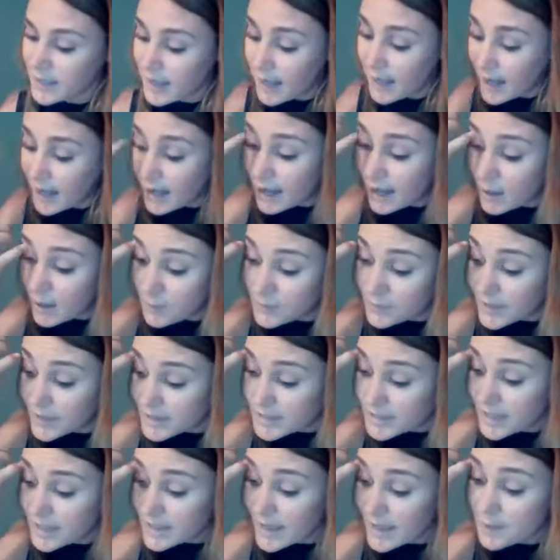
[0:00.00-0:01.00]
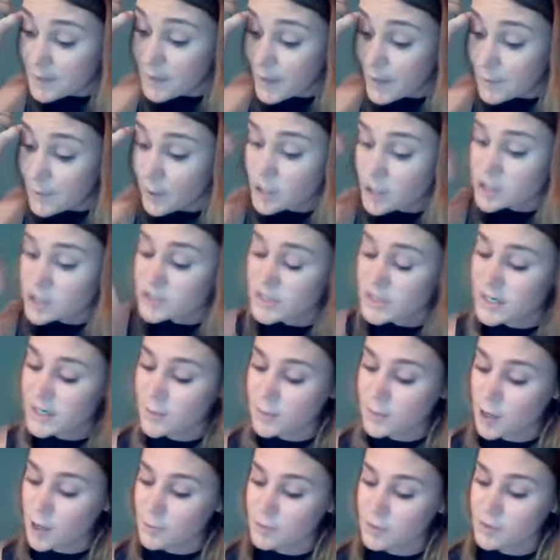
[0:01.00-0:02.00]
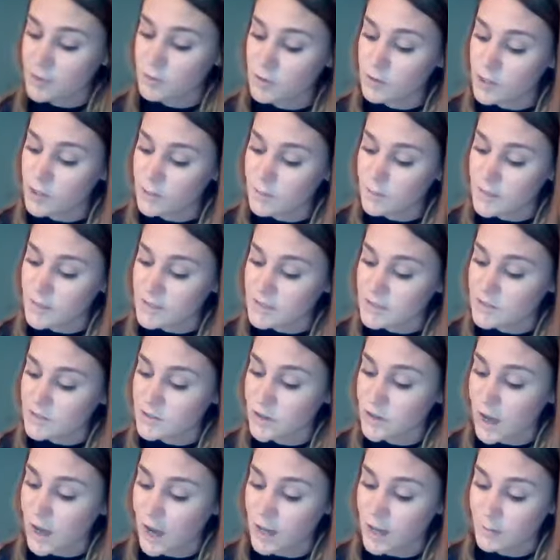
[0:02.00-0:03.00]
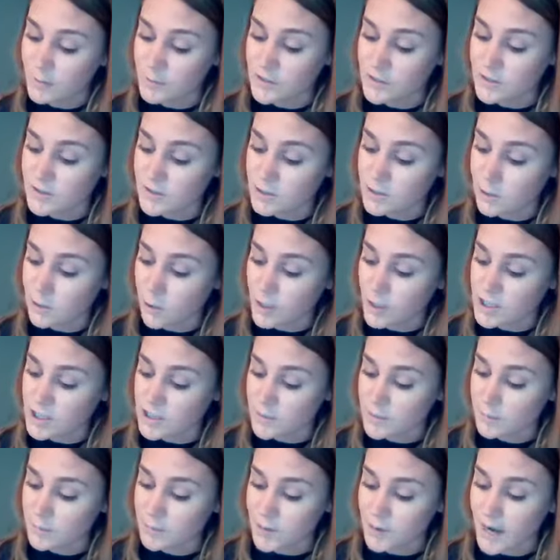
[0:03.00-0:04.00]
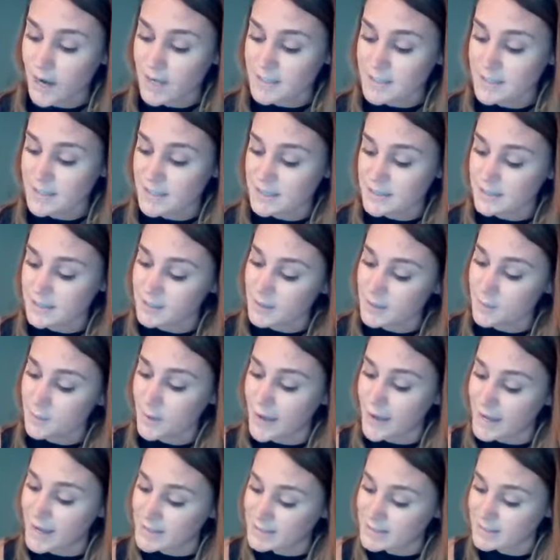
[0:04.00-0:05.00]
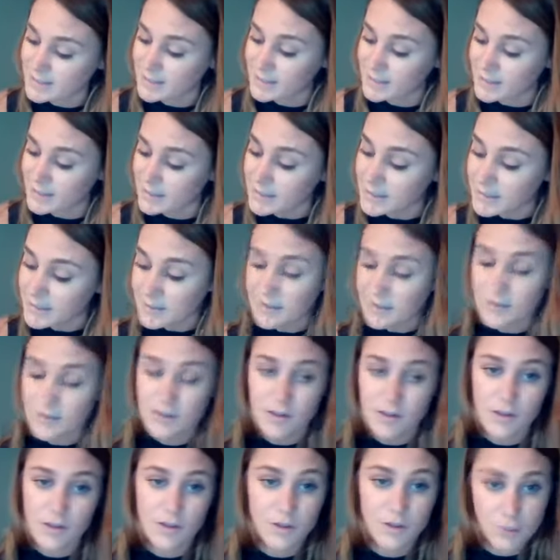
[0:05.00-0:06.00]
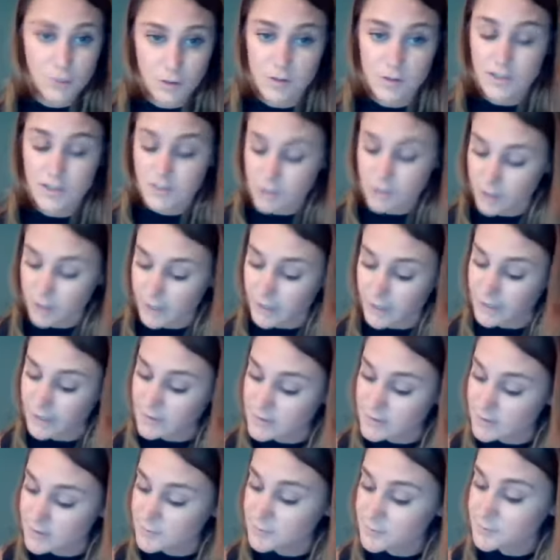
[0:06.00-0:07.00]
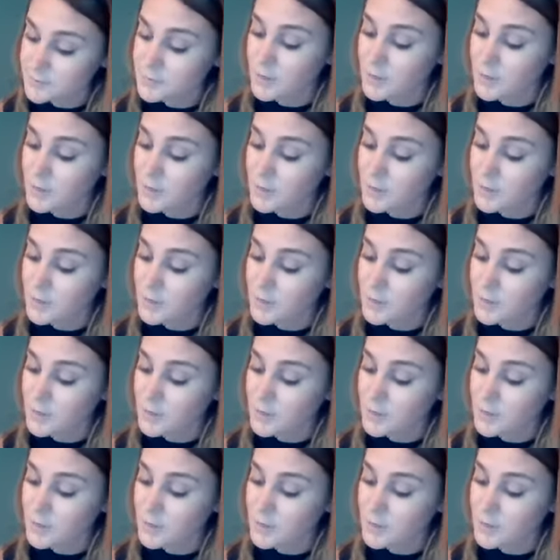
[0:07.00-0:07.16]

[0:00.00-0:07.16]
They say that by purchasing appropriate equipment to augment storage and processing capacity through these grants,